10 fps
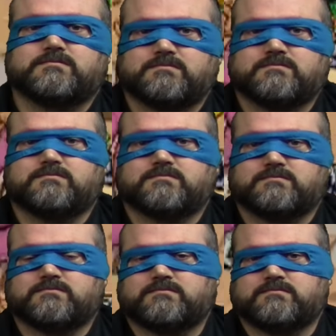
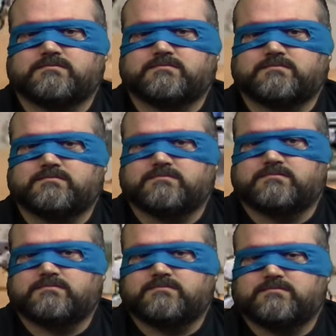
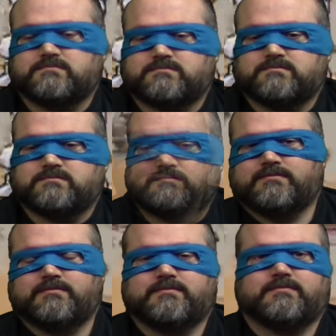
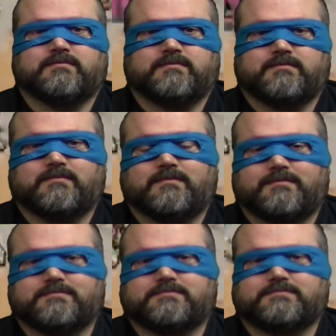
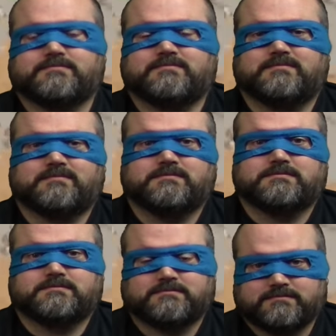
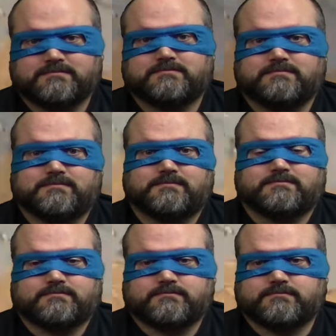
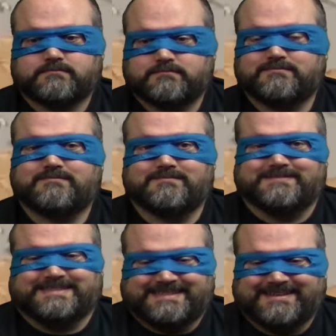
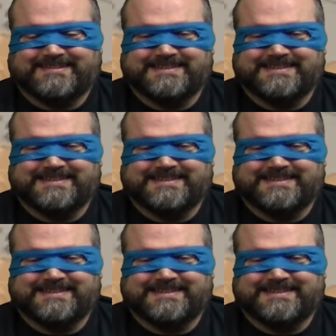(silent)